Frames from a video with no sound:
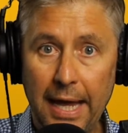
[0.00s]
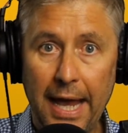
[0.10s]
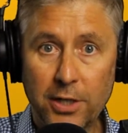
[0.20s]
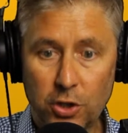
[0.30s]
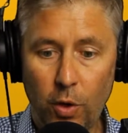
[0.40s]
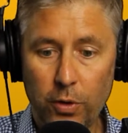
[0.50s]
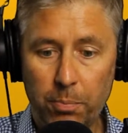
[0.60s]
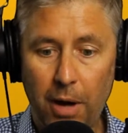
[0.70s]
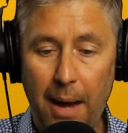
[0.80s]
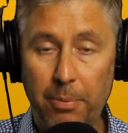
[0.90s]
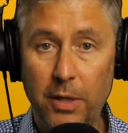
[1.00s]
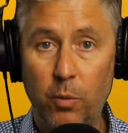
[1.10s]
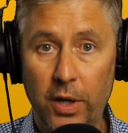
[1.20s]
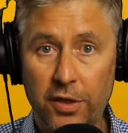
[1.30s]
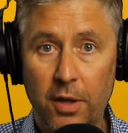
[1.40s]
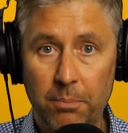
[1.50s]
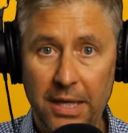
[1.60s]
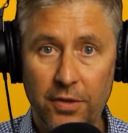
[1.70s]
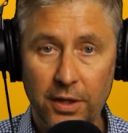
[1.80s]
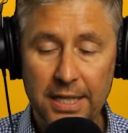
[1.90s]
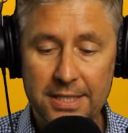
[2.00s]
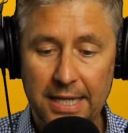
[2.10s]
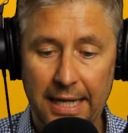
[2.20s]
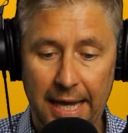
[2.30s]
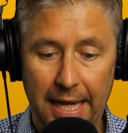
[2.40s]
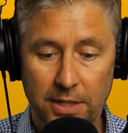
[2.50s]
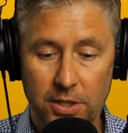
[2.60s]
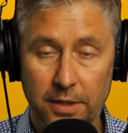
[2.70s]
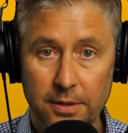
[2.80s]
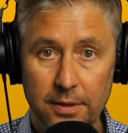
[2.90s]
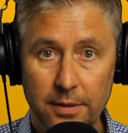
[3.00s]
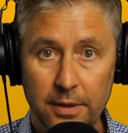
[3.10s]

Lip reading: and show the property with me, the listing agent?